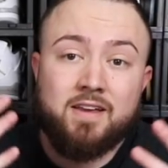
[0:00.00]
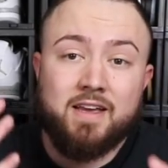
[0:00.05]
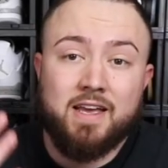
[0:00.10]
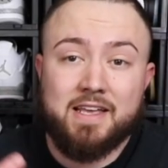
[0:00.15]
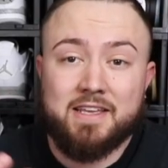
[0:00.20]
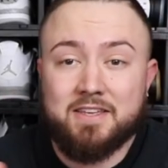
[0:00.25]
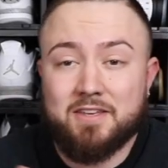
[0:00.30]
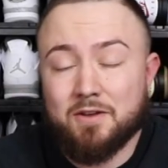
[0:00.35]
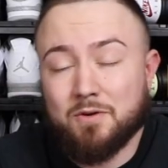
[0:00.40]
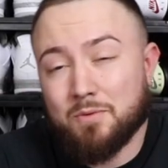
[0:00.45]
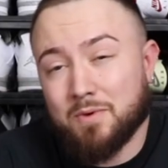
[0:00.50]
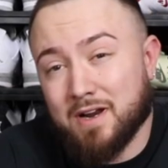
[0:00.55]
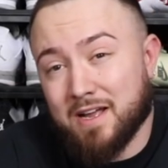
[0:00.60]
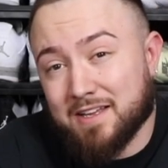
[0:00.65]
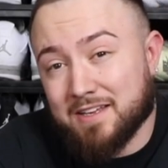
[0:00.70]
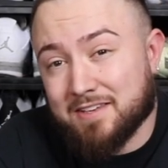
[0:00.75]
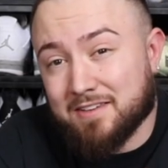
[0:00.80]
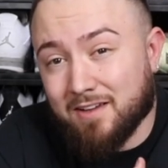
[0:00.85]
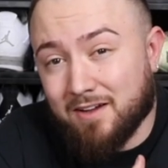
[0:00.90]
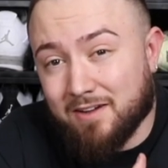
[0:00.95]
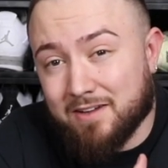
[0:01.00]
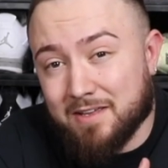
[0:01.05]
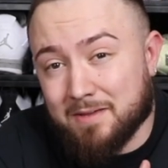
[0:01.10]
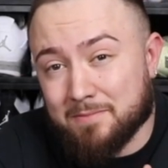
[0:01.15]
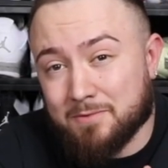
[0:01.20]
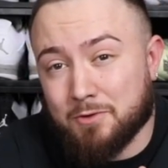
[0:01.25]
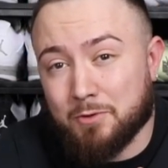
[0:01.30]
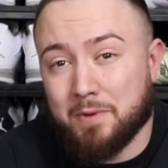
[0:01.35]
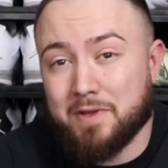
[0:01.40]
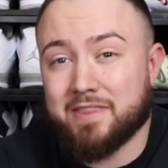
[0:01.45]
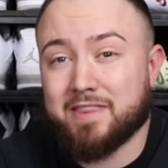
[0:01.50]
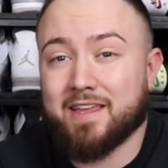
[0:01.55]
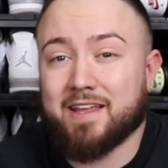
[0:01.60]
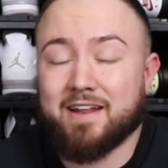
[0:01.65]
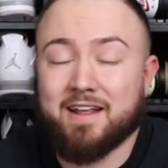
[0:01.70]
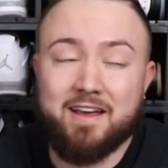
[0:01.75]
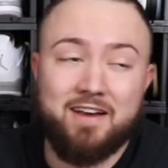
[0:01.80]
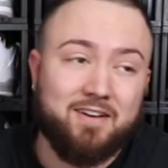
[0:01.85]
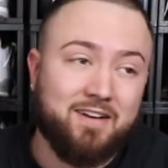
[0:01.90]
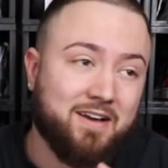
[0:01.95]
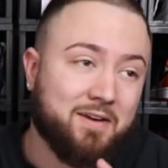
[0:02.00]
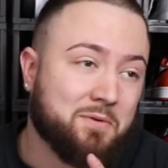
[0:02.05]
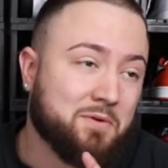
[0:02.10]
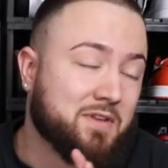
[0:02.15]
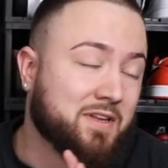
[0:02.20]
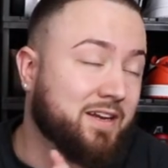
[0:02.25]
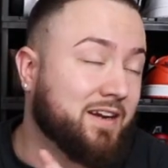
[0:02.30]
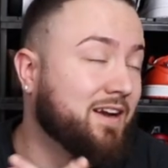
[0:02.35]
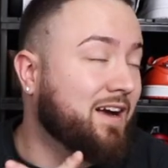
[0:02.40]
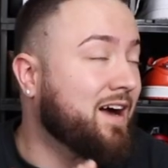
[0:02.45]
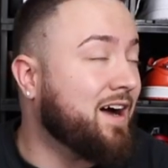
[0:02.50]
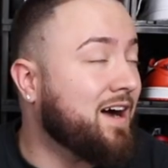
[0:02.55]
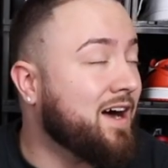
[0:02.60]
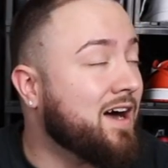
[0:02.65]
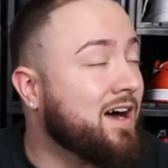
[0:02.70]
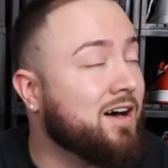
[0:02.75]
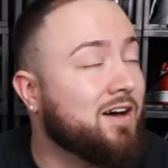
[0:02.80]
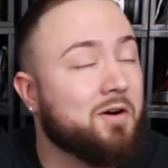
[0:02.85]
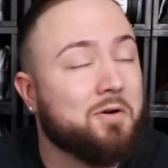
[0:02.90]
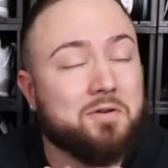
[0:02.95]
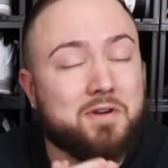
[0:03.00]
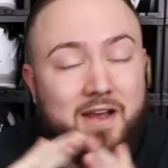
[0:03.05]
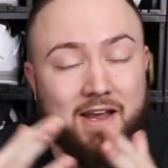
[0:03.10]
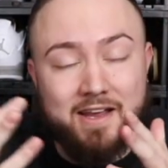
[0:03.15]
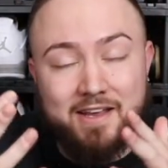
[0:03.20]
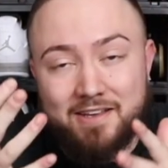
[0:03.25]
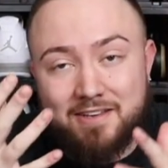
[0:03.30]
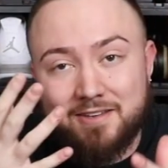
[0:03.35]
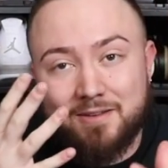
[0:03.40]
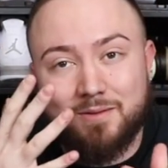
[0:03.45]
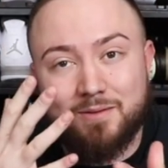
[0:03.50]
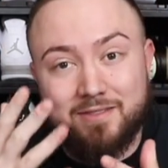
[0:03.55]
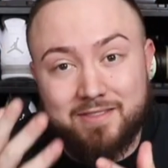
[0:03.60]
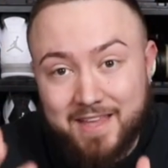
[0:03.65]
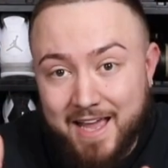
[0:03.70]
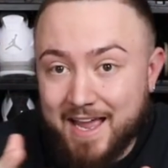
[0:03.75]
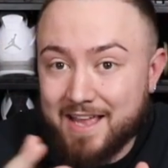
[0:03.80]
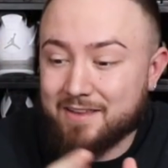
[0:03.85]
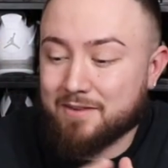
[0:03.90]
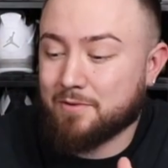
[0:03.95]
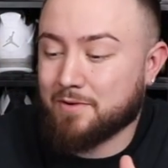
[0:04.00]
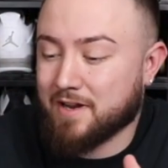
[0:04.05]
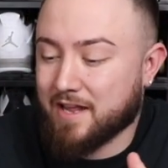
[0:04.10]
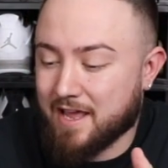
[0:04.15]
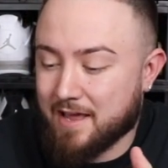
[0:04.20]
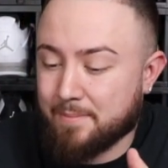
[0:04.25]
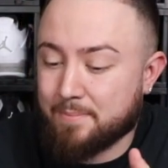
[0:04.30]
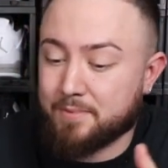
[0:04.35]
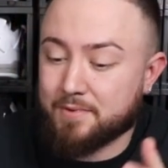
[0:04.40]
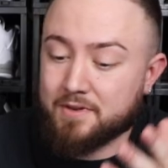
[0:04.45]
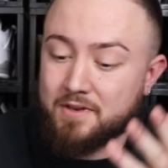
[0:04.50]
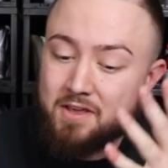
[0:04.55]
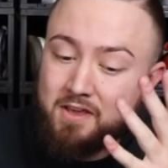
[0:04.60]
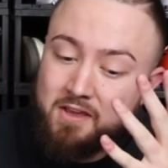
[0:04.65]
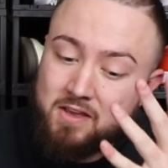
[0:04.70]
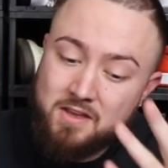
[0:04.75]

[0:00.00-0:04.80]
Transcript: And so when I saw him tweet that out, I was like, ah, okay, so that's what happened.